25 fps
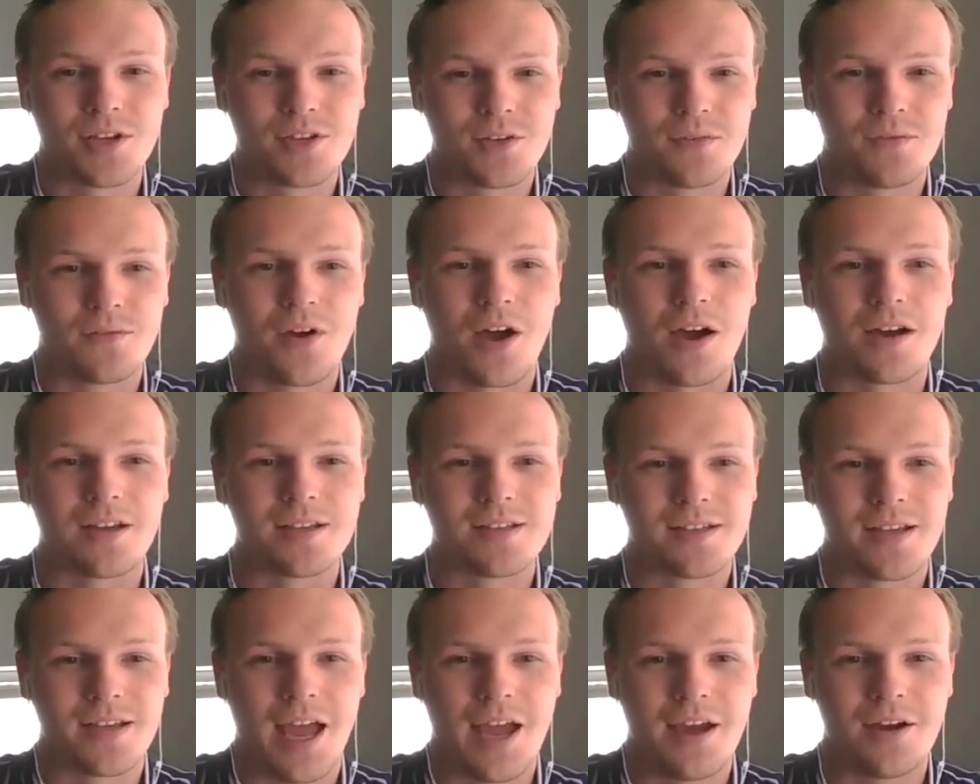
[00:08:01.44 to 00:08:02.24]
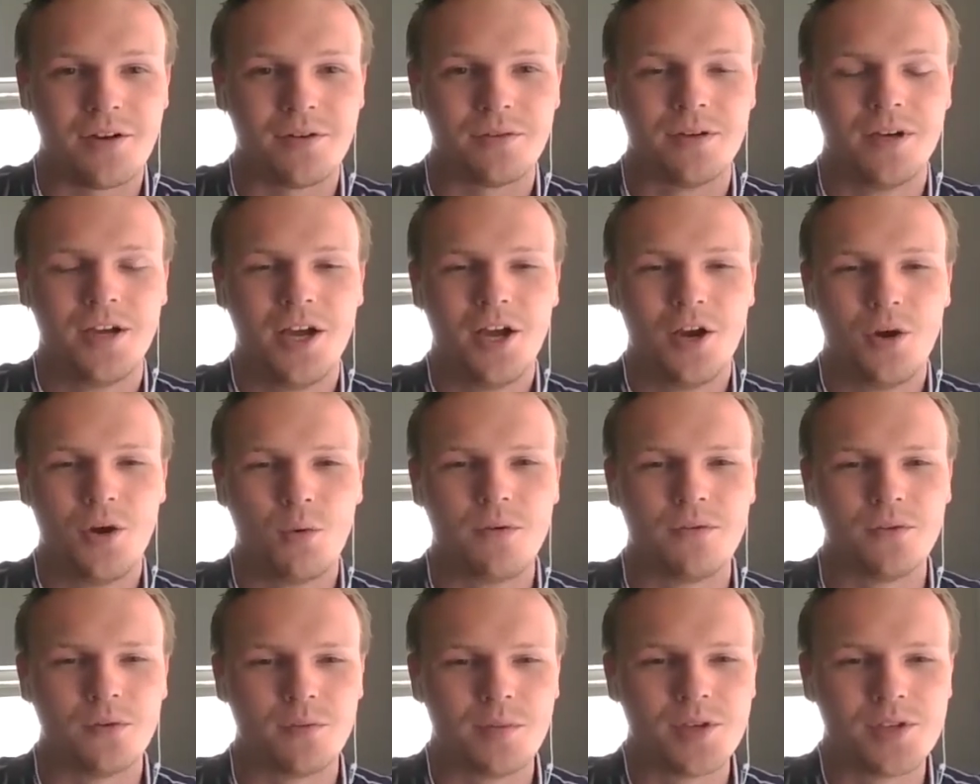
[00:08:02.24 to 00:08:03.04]
a vast scale,
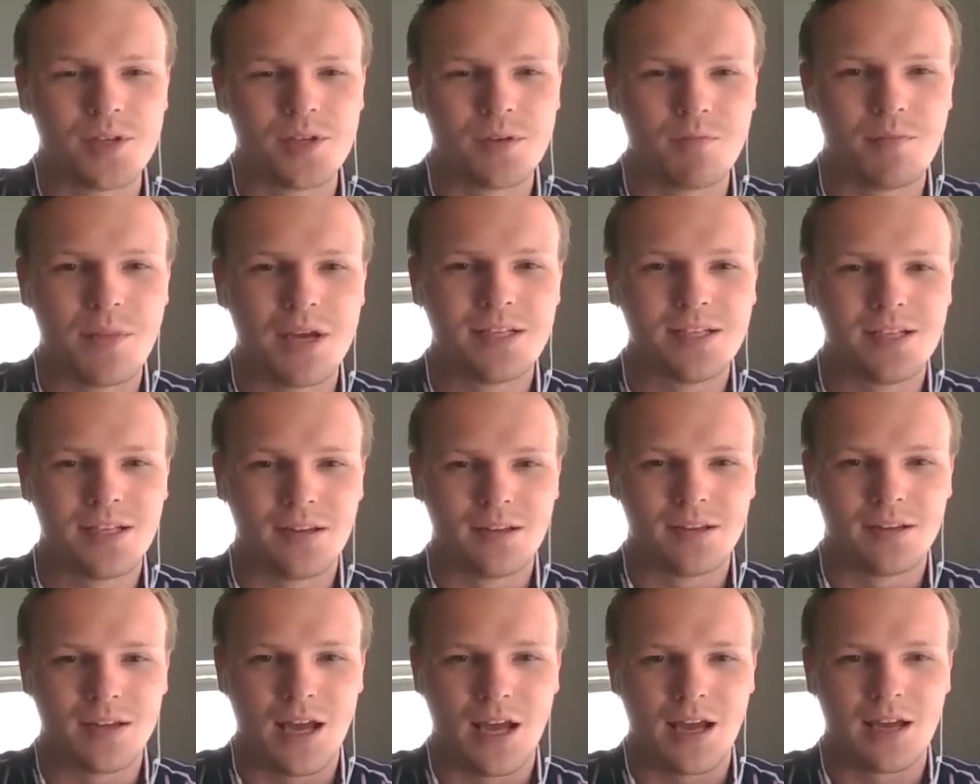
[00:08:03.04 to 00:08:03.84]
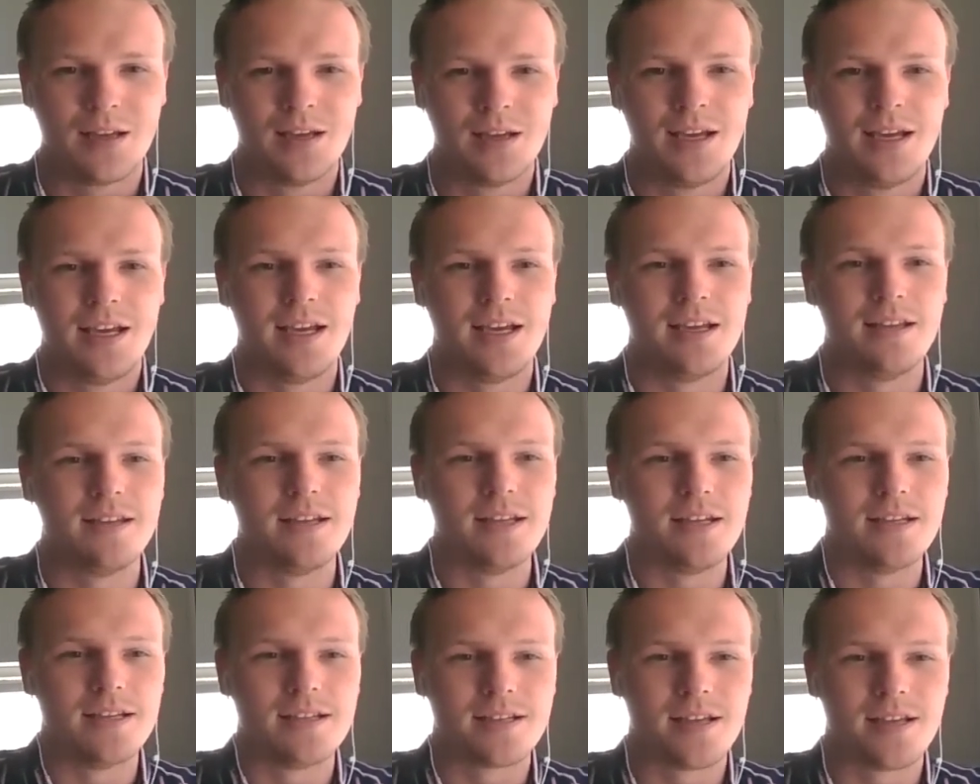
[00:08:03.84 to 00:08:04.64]
we've almost admitted that in
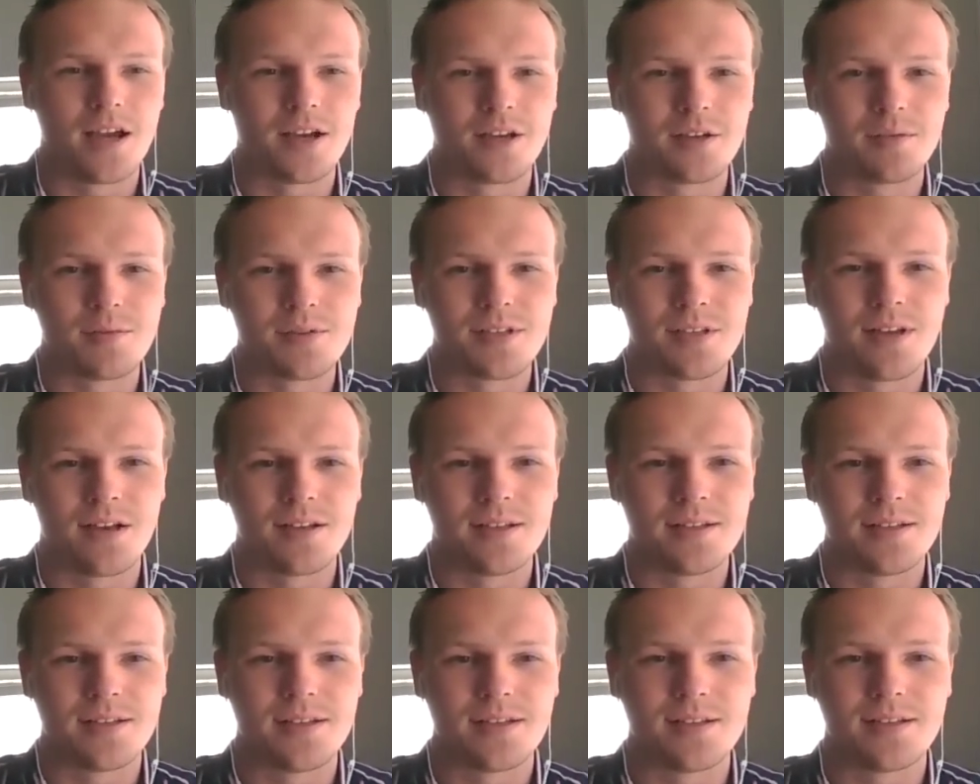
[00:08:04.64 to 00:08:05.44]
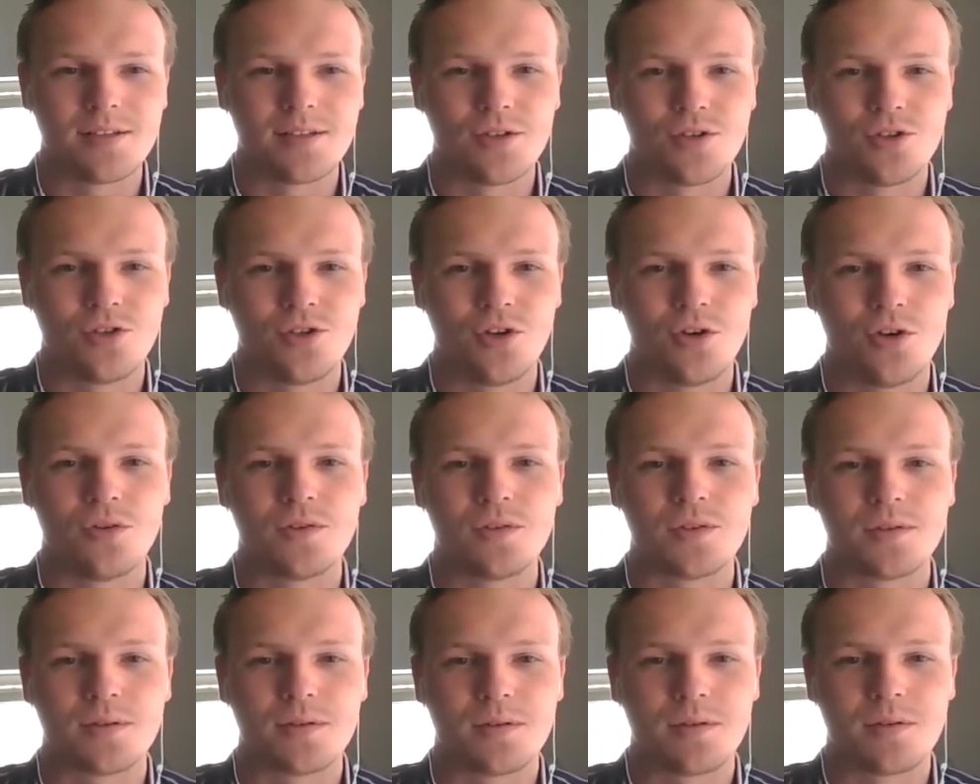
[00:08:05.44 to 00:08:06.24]
these circumstances,
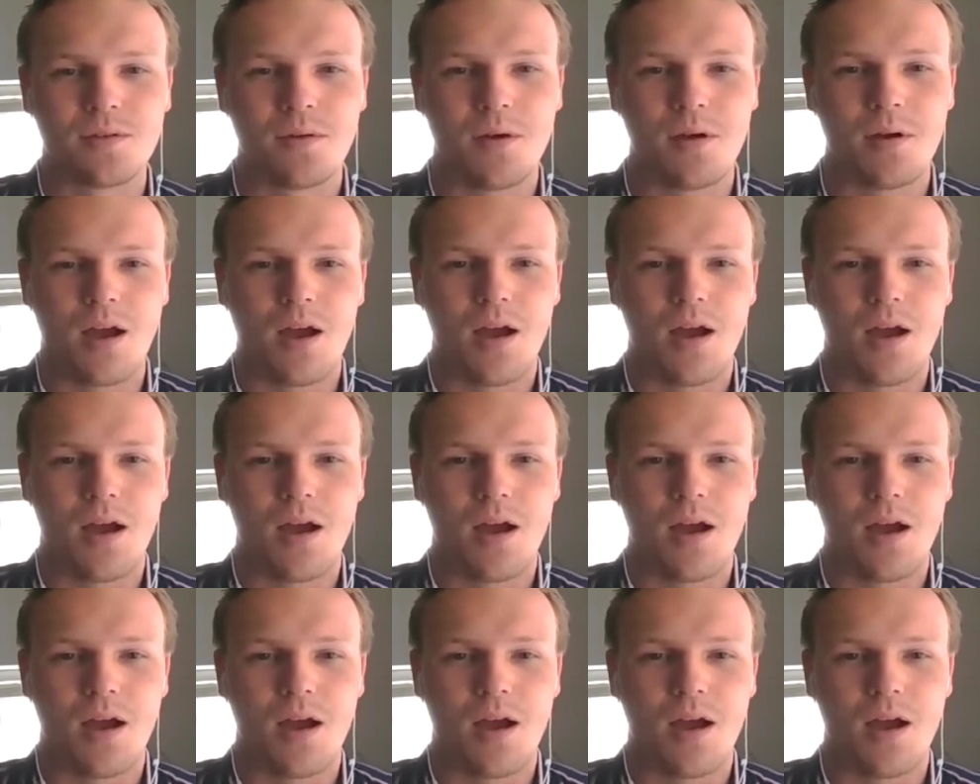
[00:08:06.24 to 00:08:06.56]
students